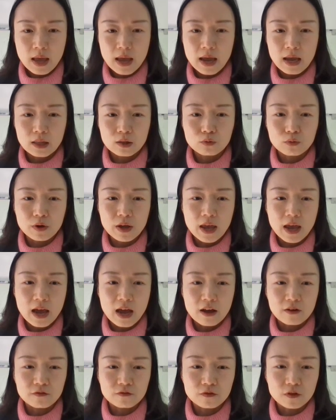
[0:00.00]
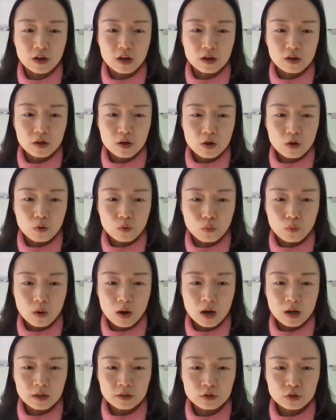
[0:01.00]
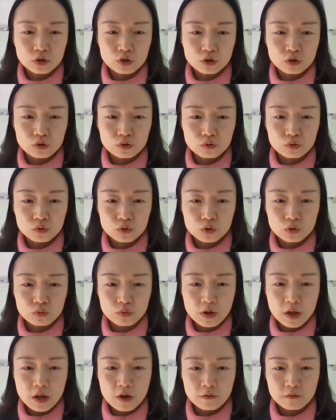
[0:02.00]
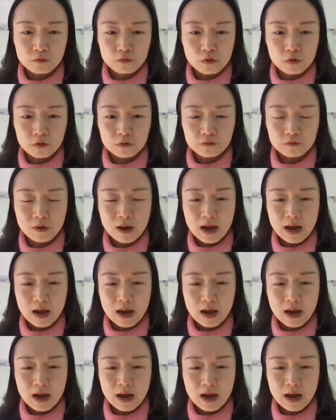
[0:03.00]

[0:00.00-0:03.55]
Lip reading: and we have 1, 2, 3, 4,